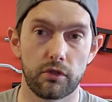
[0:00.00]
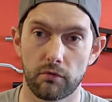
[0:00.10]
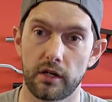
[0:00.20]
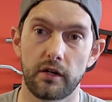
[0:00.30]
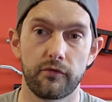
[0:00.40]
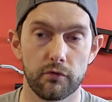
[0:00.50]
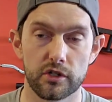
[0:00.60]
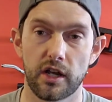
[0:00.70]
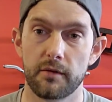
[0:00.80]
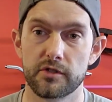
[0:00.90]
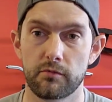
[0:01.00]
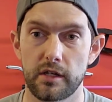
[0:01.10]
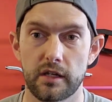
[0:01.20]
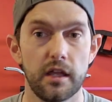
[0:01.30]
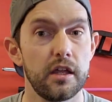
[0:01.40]
3, 4 times a
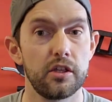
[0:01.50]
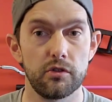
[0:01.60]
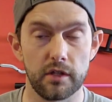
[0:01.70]
week, you